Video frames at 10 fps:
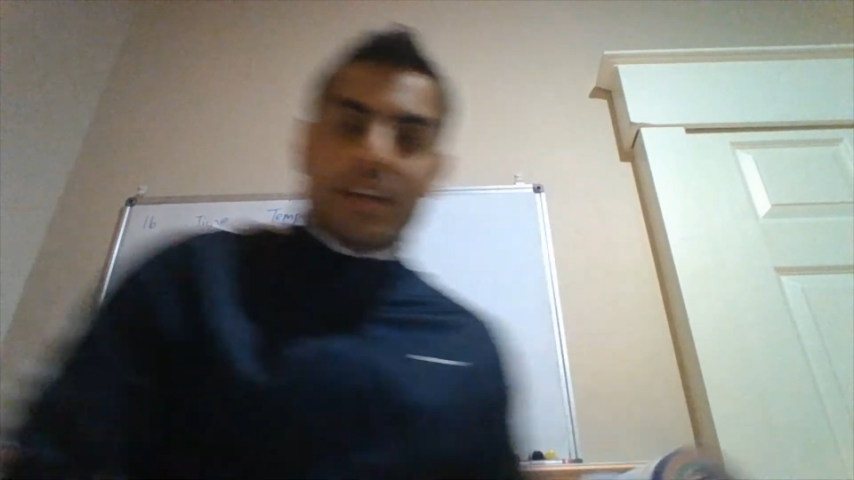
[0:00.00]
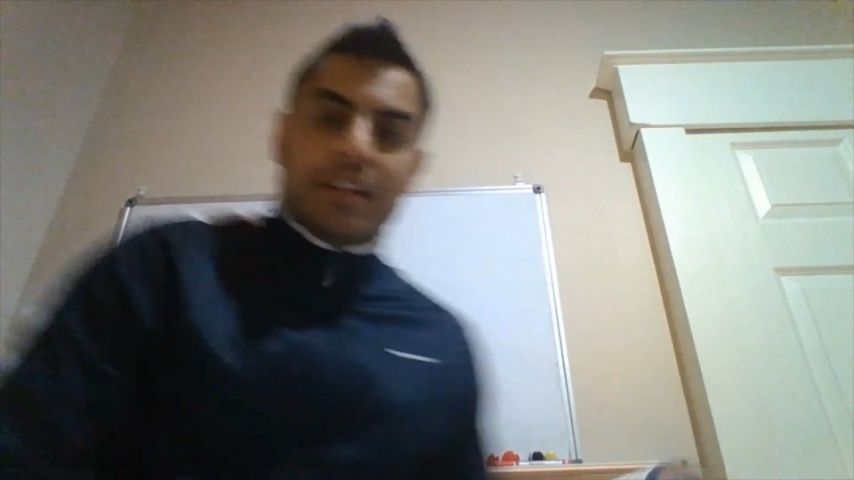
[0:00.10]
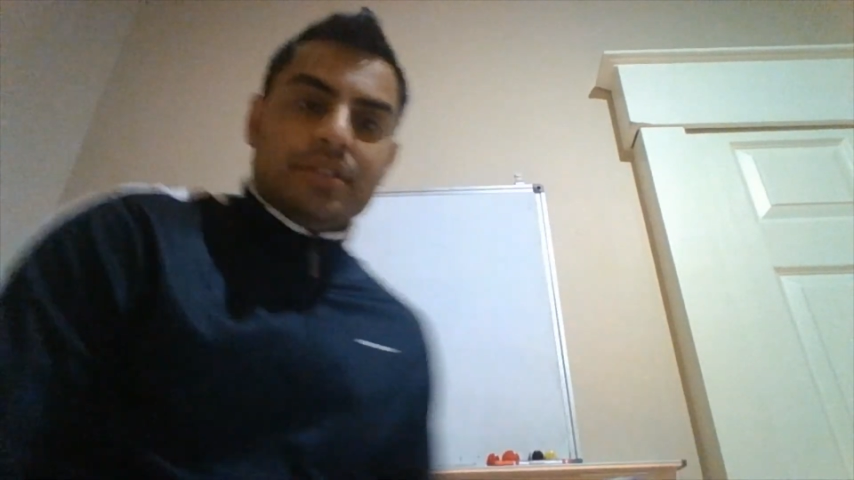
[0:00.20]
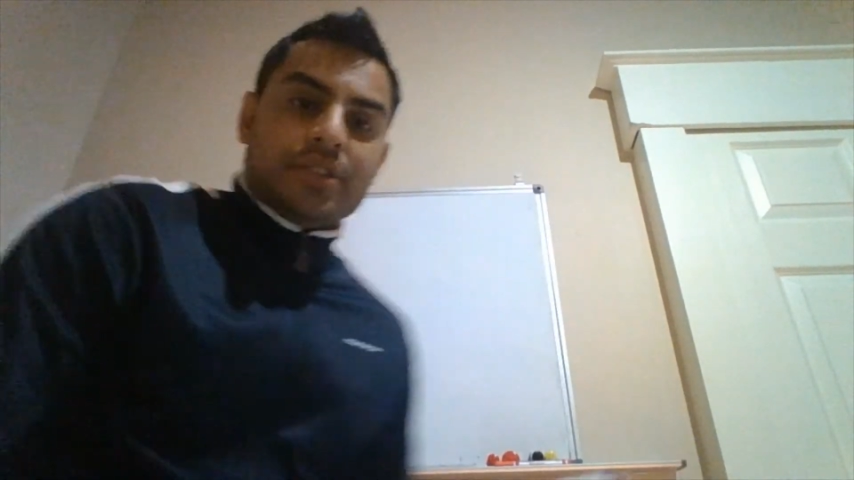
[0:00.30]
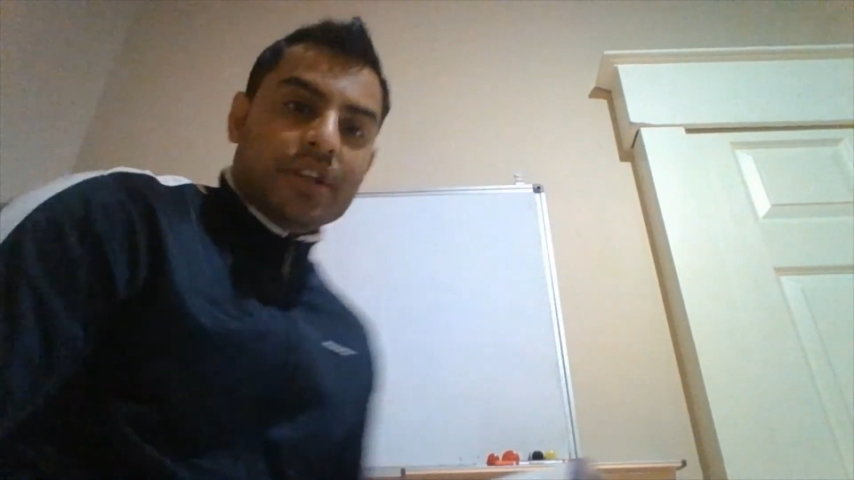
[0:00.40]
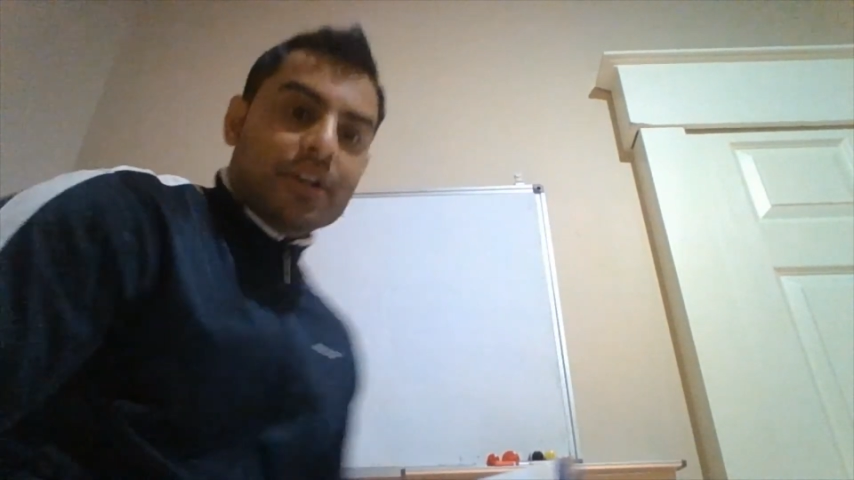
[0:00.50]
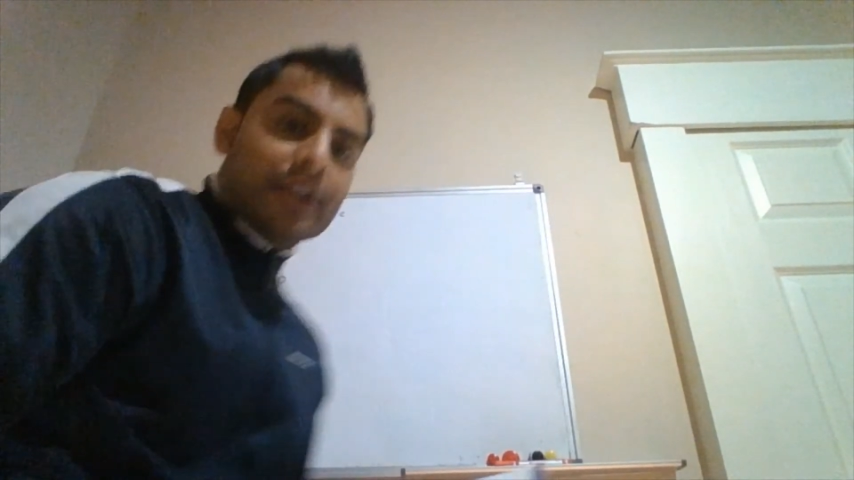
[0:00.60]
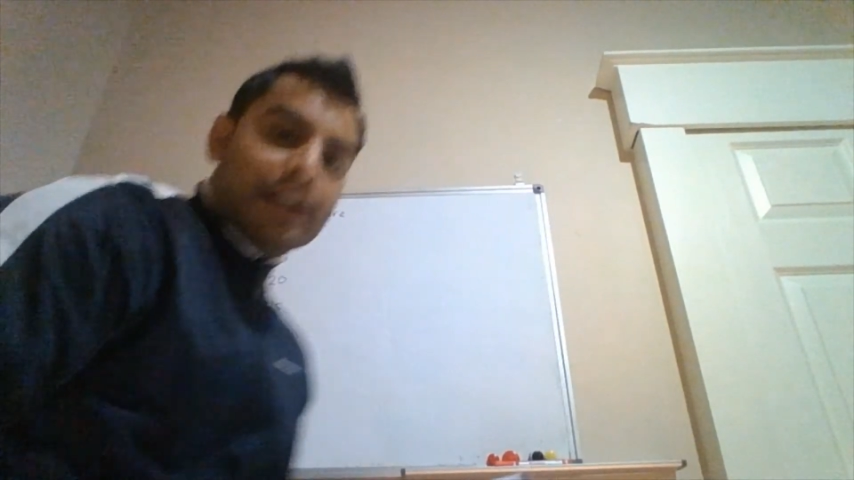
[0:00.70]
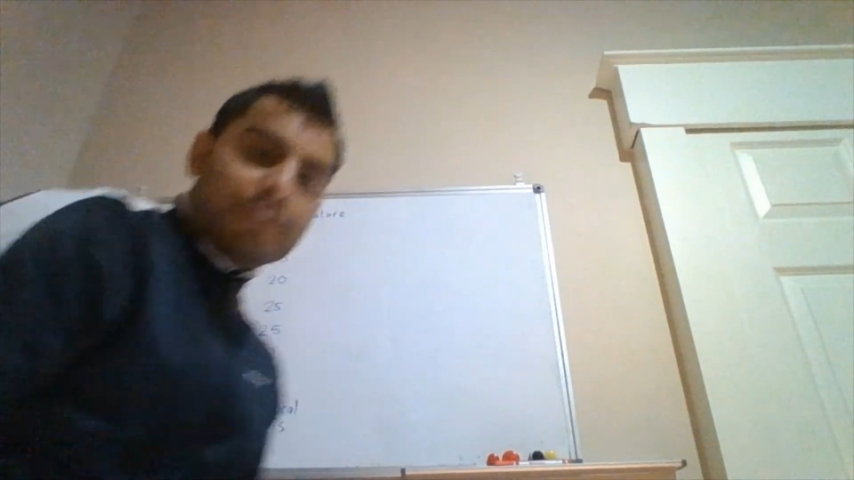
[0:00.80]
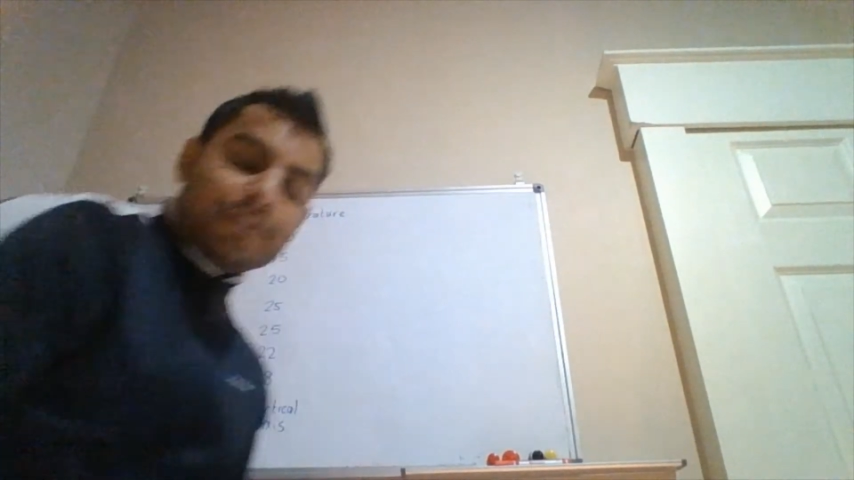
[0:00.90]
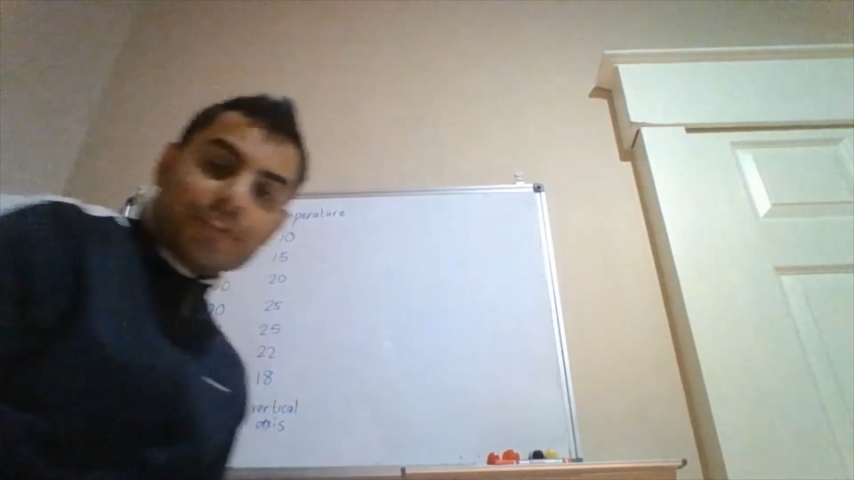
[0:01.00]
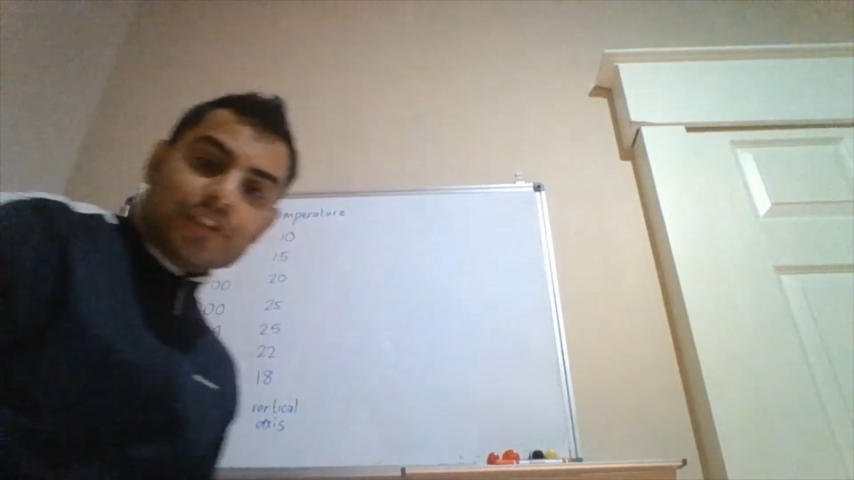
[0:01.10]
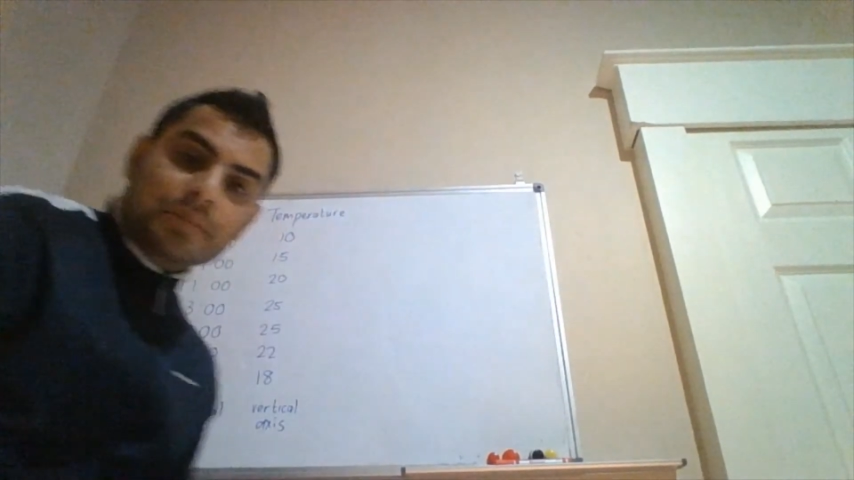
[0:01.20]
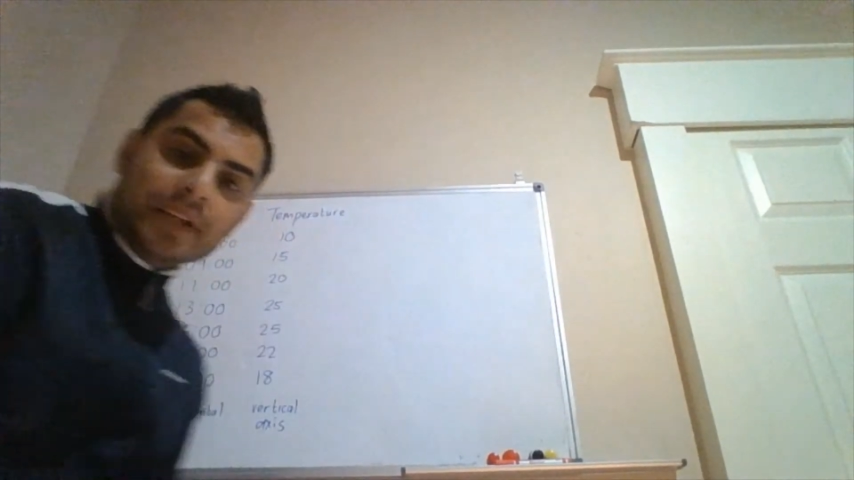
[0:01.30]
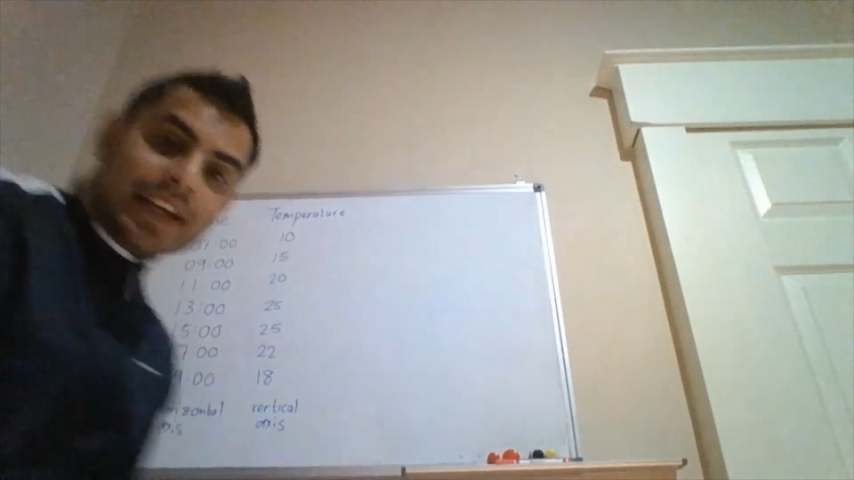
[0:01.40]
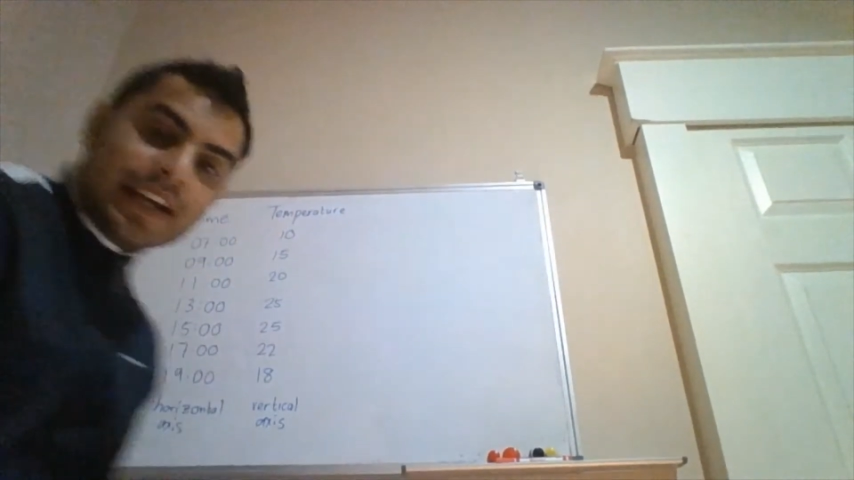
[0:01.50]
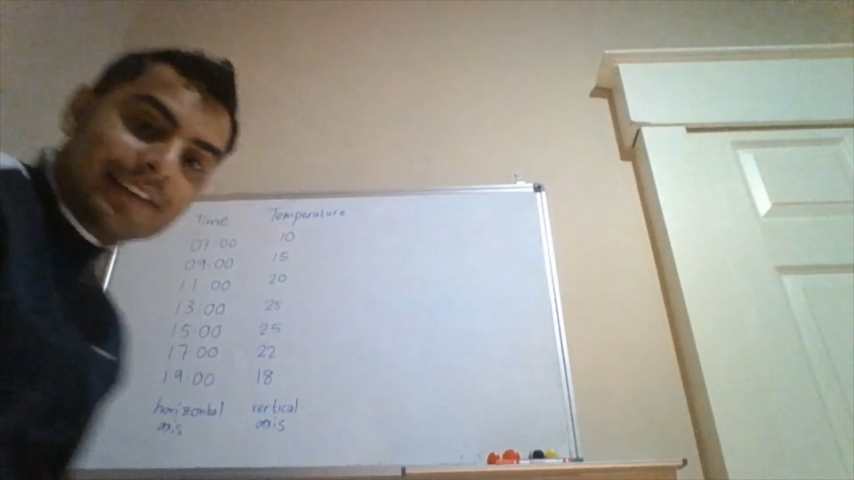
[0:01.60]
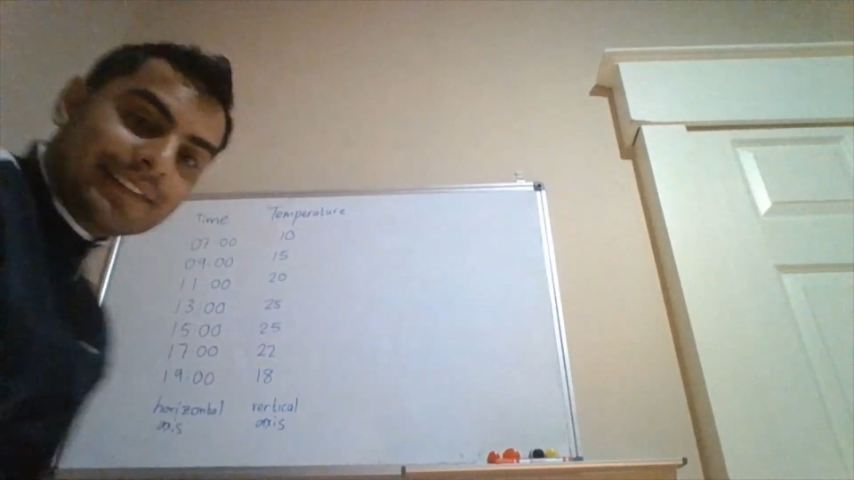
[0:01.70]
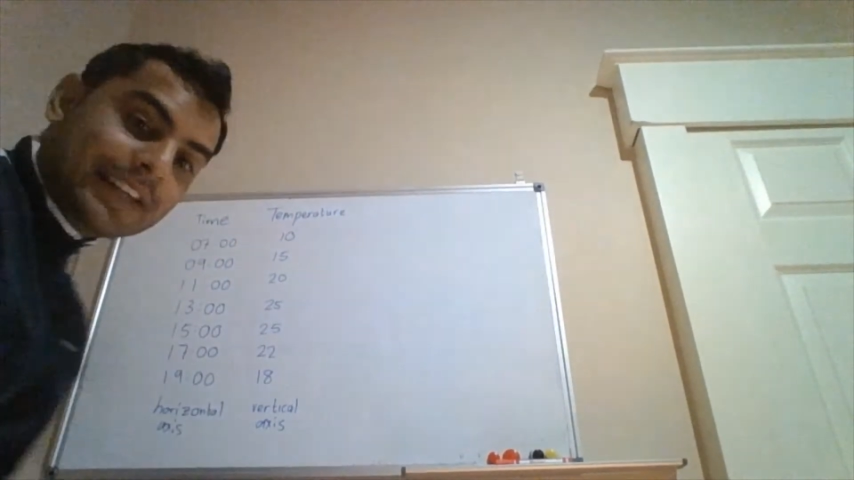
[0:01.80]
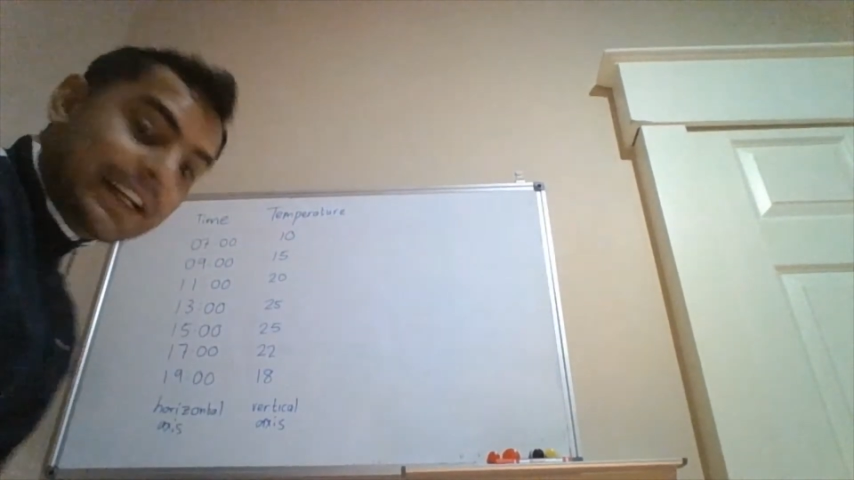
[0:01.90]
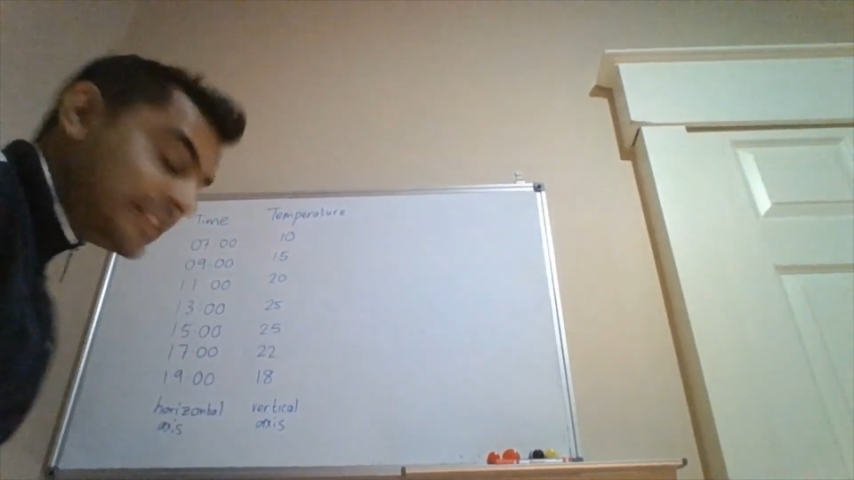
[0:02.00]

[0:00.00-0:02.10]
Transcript: So I've duplicated that